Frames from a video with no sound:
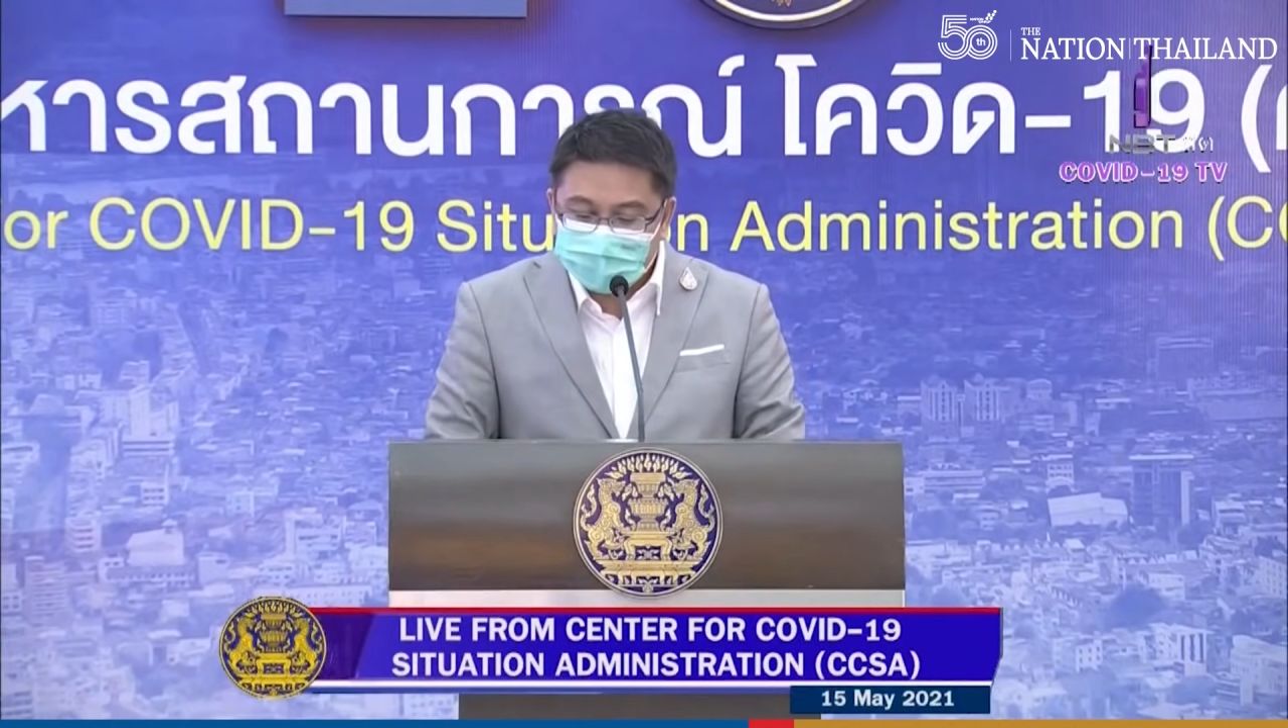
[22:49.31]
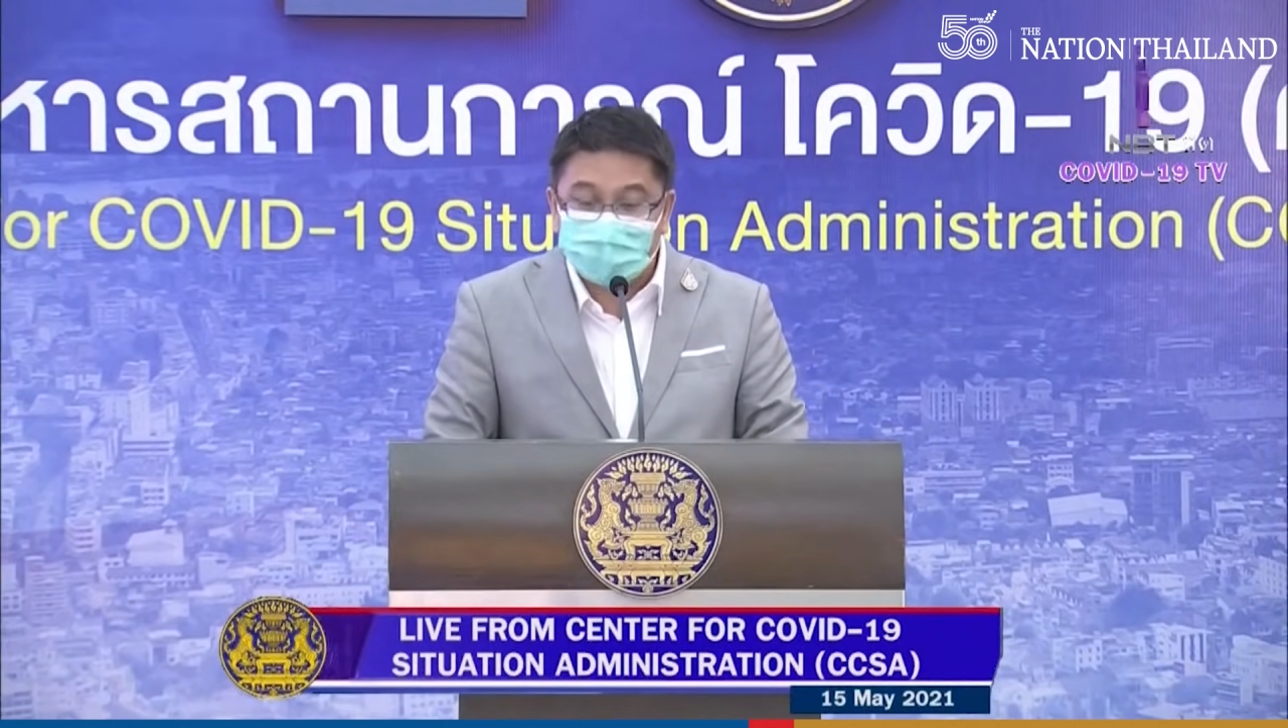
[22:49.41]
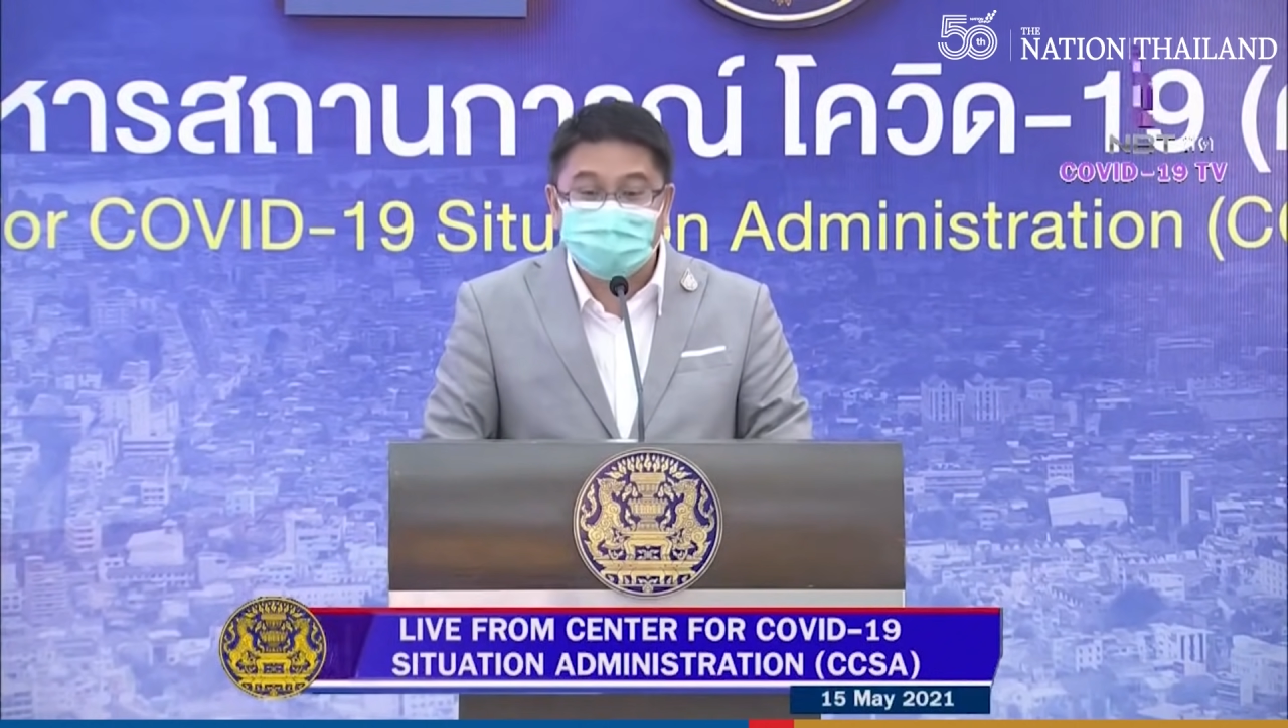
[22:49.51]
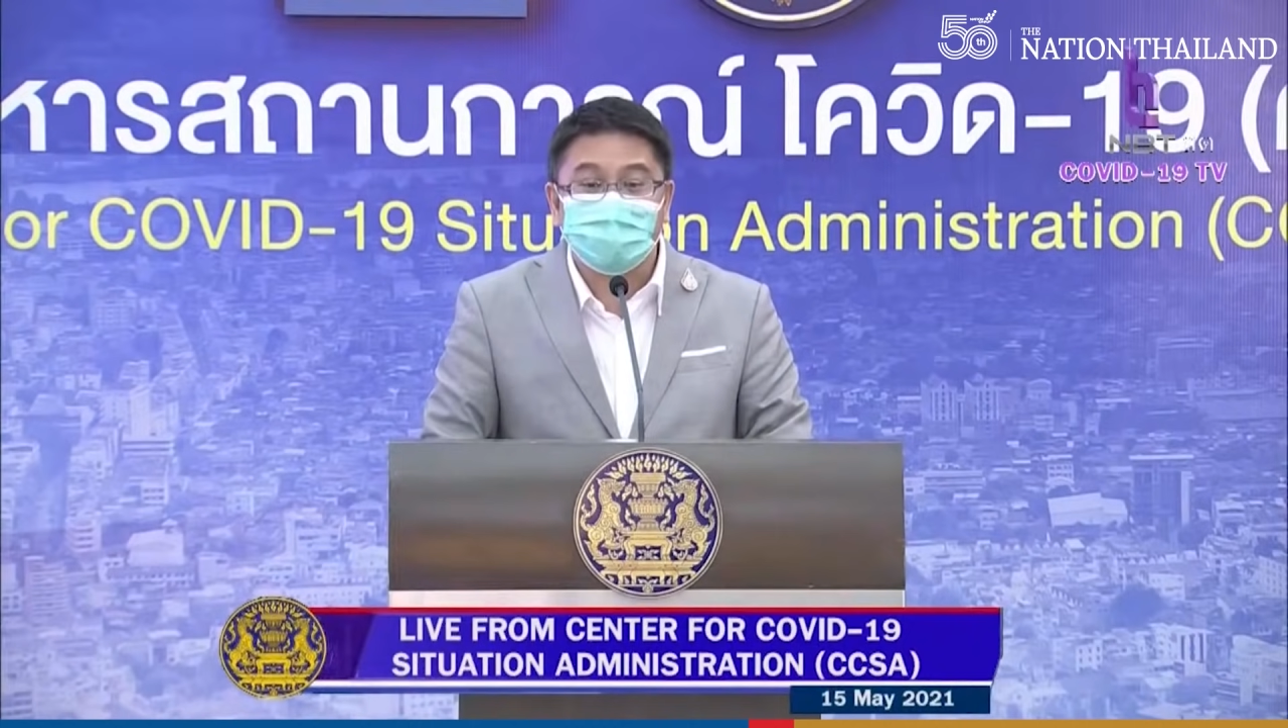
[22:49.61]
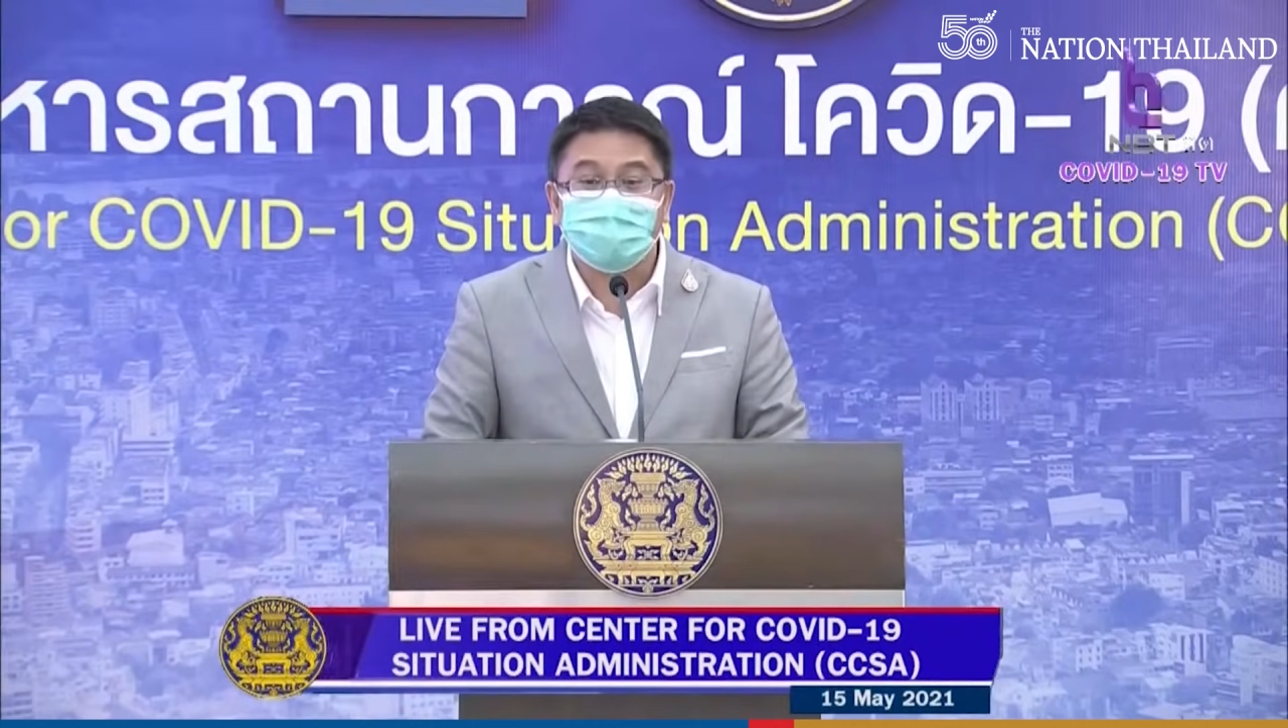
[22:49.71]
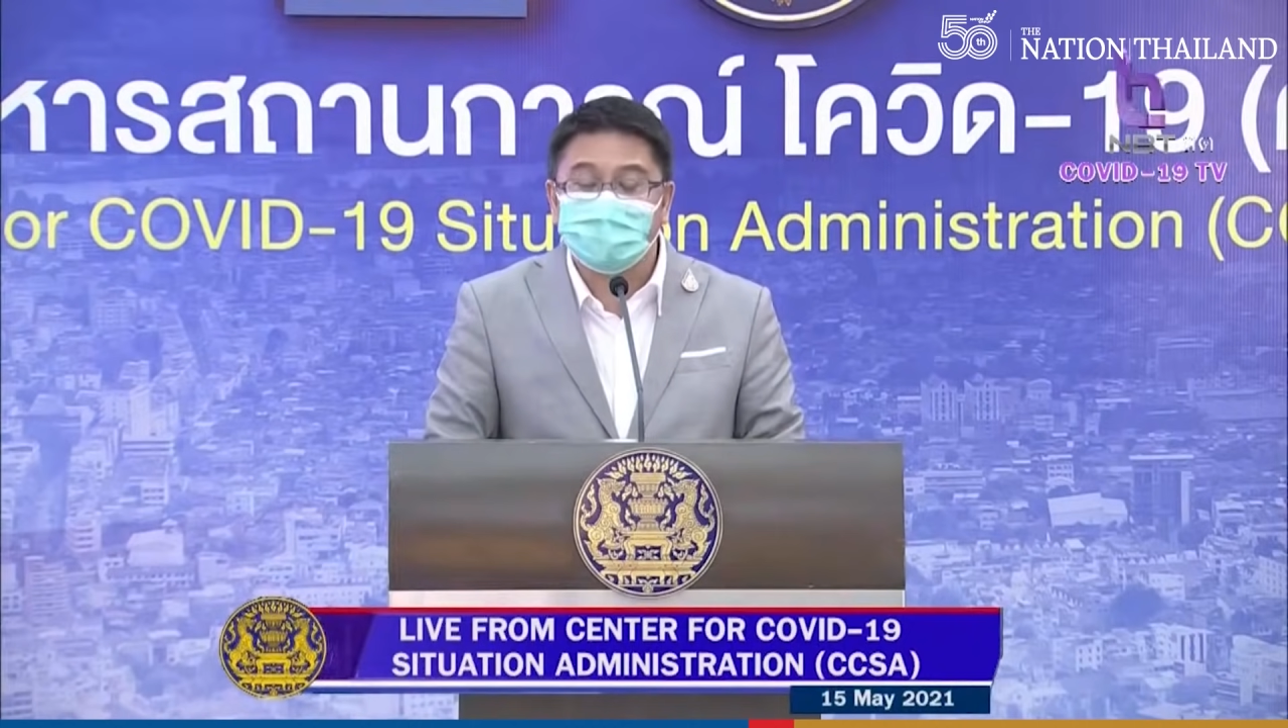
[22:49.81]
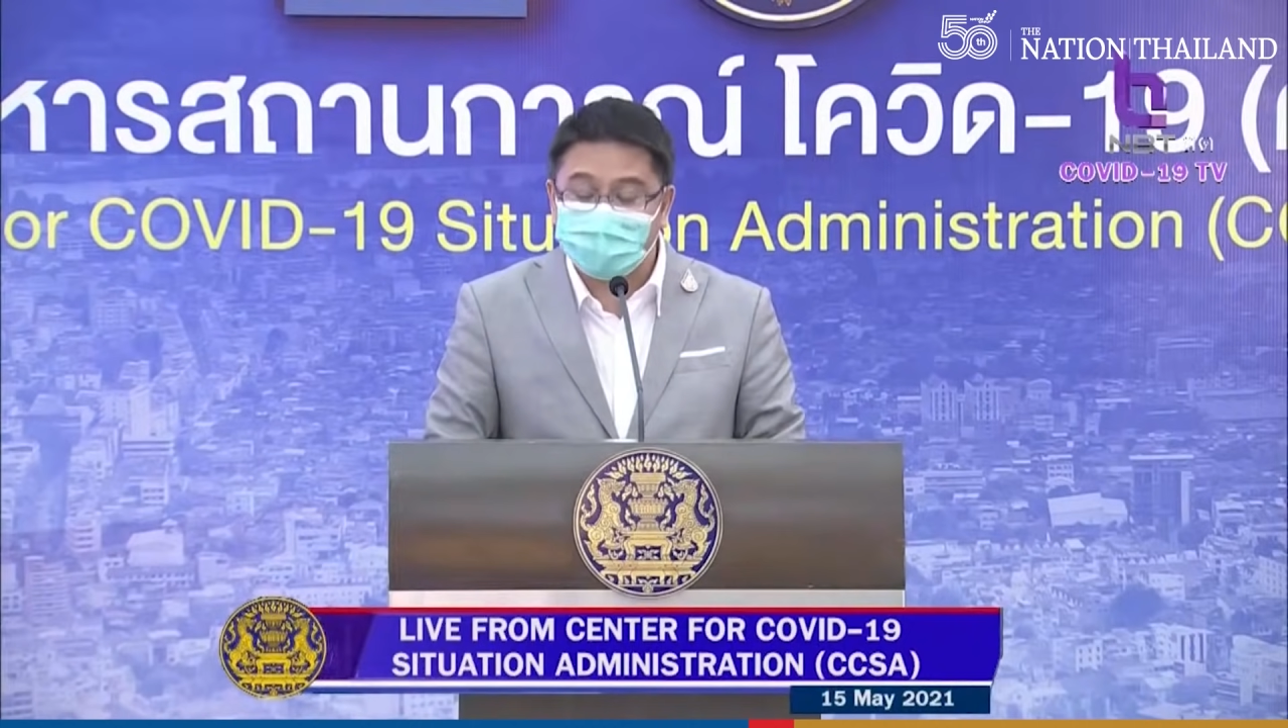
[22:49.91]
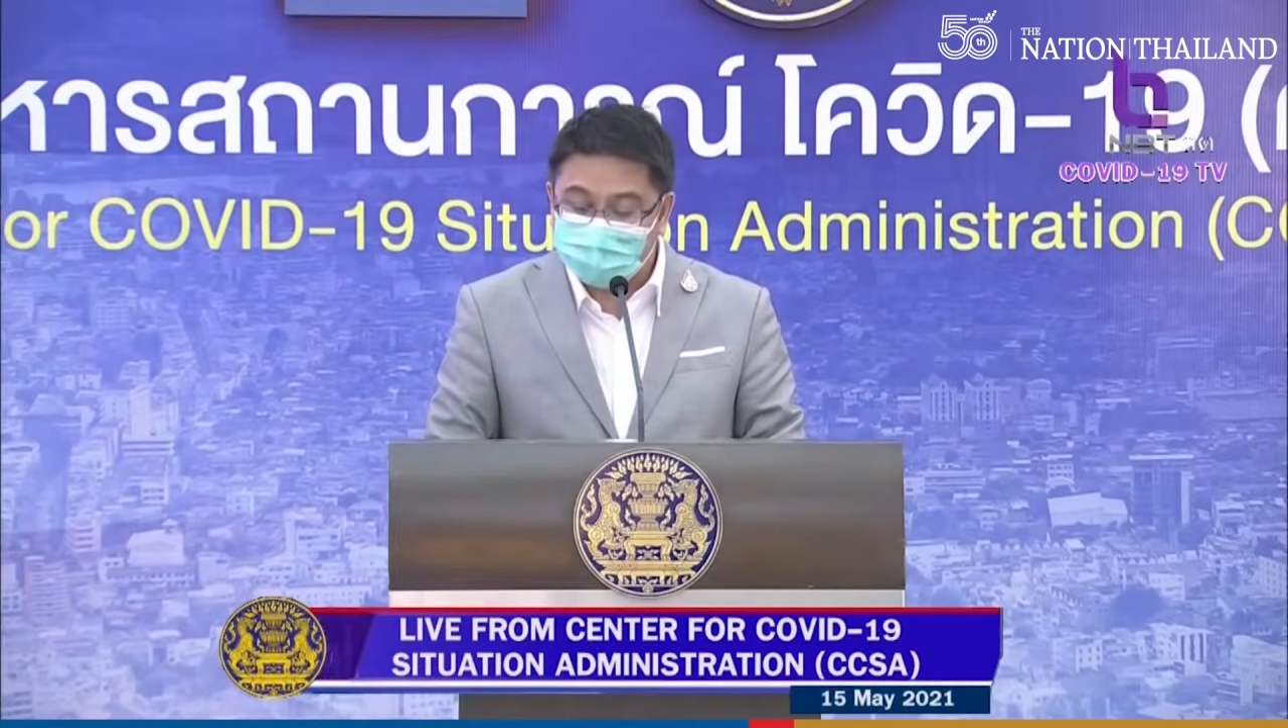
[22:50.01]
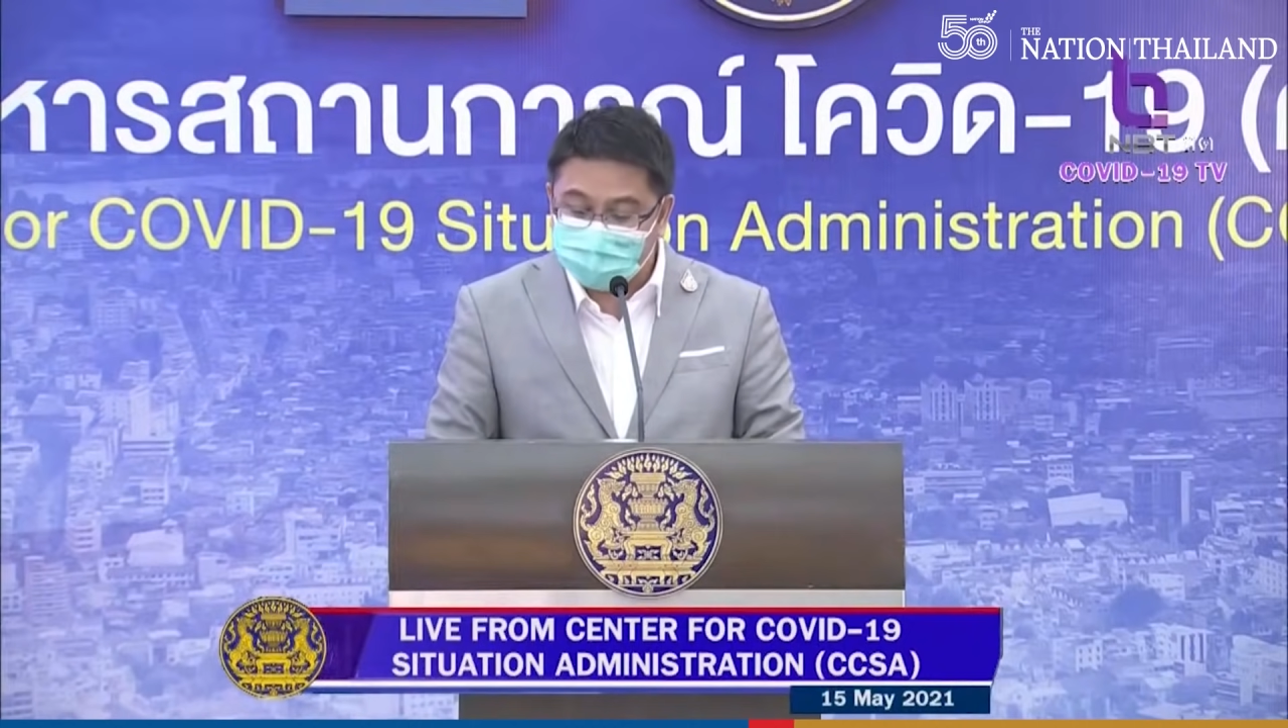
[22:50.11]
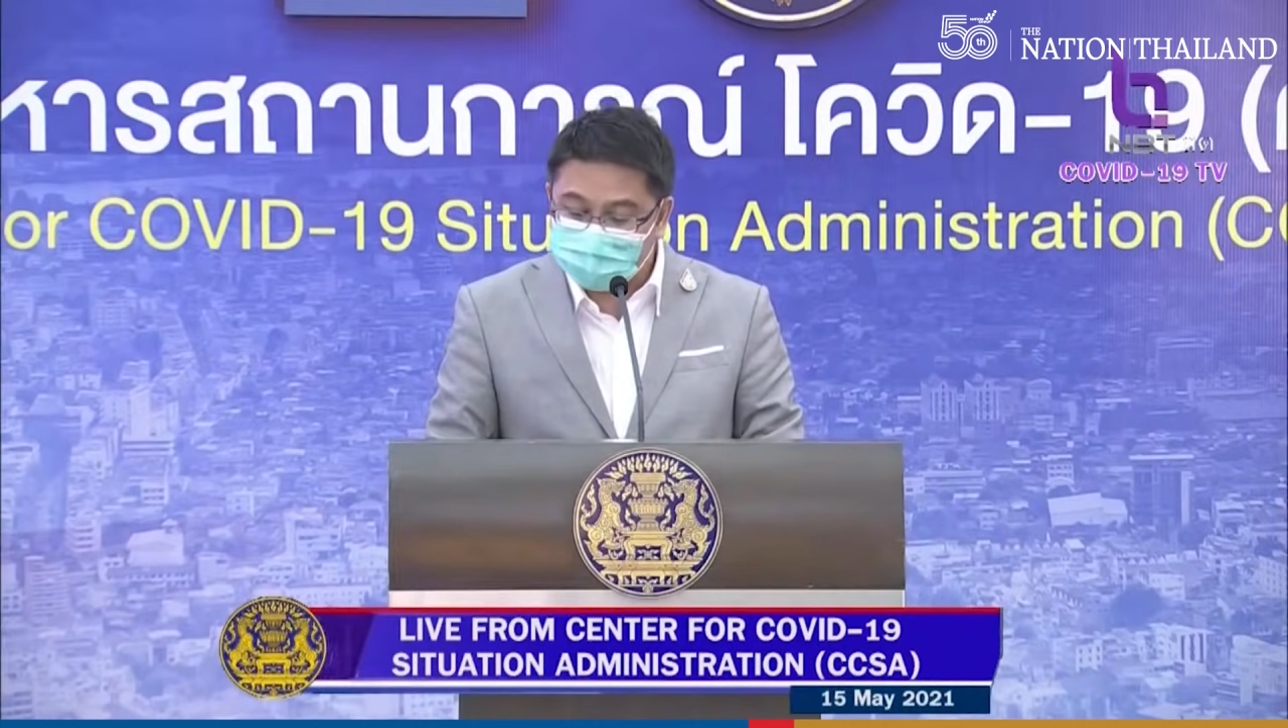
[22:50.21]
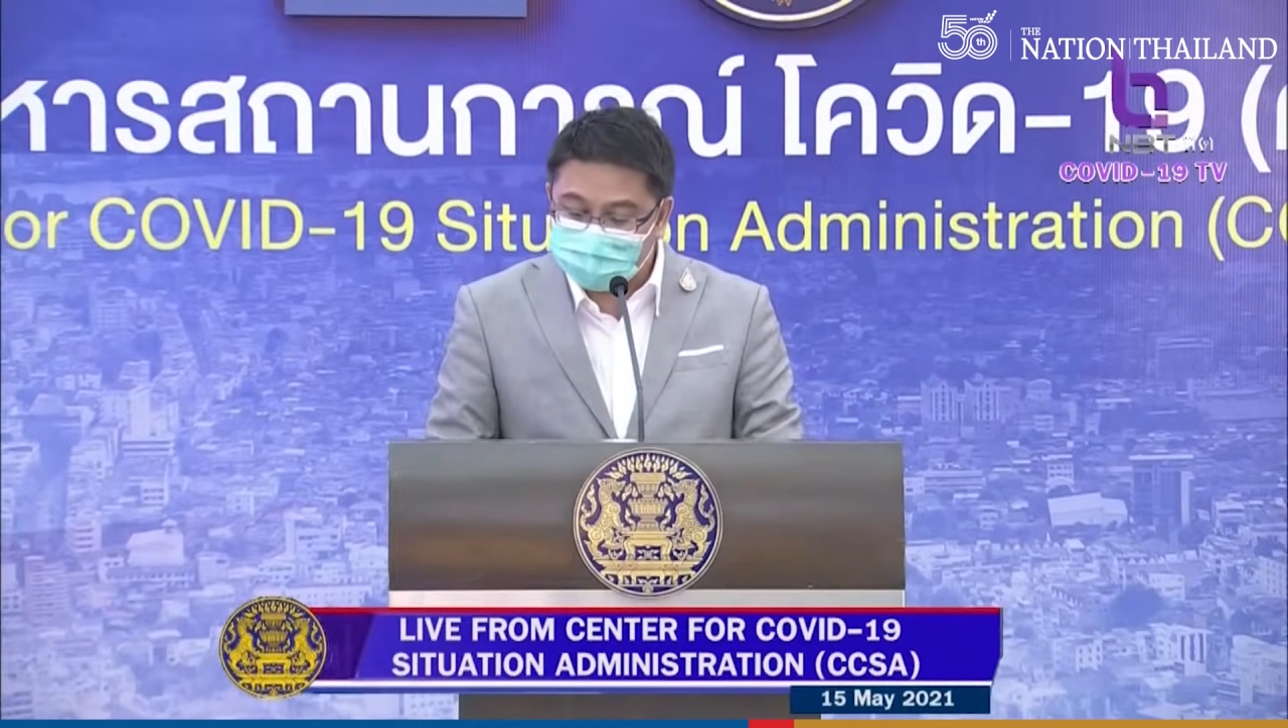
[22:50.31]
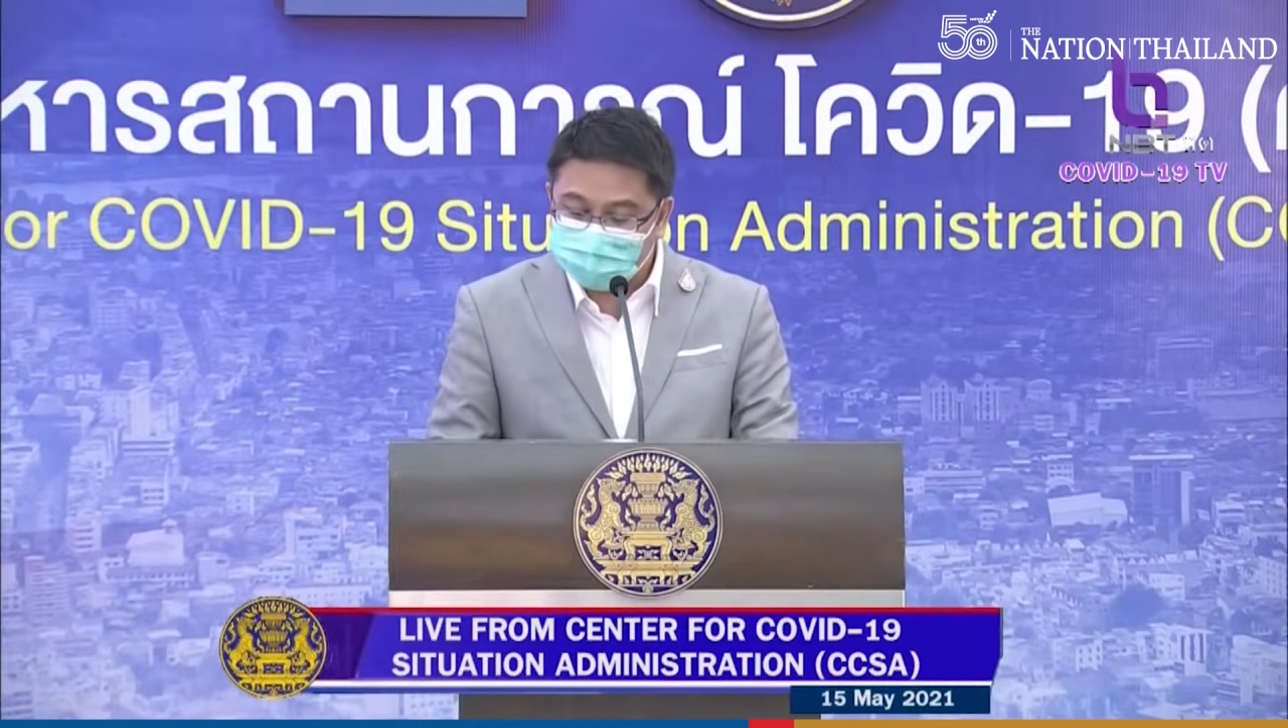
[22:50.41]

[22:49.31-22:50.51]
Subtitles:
as COVID-19 is